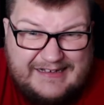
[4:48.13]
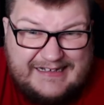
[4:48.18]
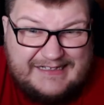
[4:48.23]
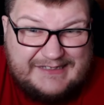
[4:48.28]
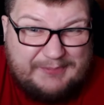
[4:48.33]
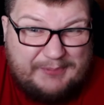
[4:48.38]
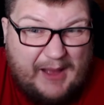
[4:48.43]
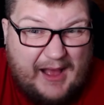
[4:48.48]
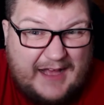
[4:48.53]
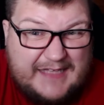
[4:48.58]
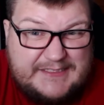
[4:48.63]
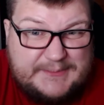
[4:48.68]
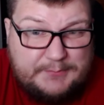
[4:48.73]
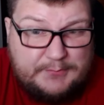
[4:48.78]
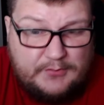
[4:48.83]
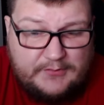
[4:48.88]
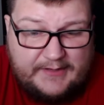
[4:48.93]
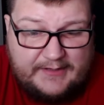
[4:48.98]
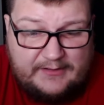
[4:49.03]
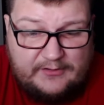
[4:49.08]
it's
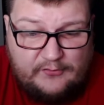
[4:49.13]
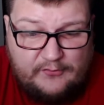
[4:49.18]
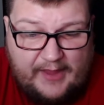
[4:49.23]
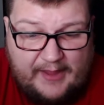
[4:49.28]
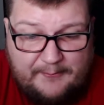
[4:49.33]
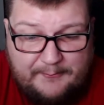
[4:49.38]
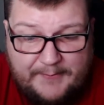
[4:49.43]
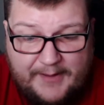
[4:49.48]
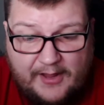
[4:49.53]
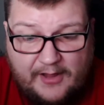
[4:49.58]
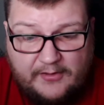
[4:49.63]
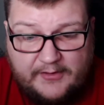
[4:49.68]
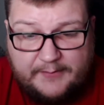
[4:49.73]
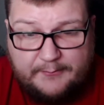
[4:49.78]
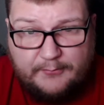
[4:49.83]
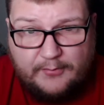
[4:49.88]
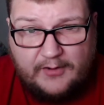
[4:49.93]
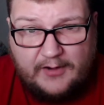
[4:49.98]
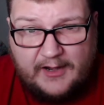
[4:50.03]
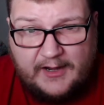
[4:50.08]
possible they do have
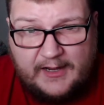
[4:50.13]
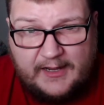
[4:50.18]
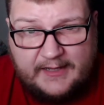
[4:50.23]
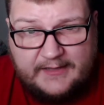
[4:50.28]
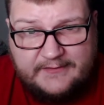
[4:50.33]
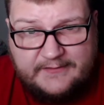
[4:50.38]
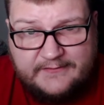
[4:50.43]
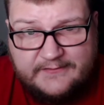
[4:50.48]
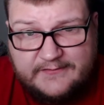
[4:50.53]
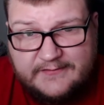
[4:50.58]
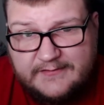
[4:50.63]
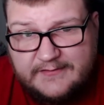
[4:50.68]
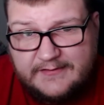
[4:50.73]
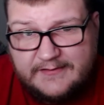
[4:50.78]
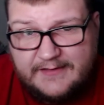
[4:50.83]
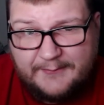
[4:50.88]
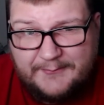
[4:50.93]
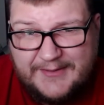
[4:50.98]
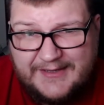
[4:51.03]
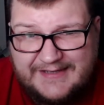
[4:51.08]
Melon brides.
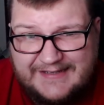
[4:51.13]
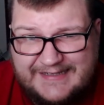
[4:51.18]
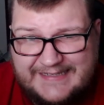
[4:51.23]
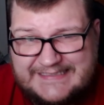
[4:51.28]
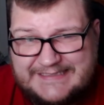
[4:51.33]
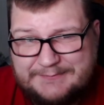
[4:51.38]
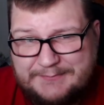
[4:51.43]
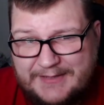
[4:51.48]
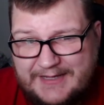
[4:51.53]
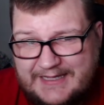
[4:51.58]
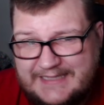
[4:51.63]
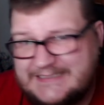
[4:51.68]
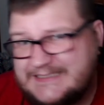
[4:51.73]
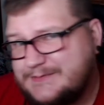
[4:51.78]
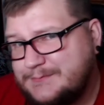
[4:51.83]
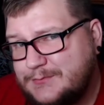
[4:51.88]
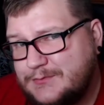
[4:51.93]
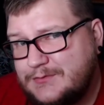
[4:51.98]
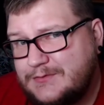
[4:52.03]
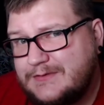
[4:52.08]
I mean, that's
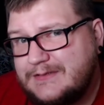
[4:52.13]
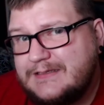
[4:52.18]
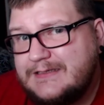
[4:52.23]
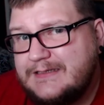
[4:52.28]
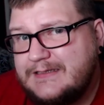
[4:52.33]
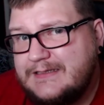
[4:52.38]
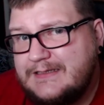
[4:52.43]
possible.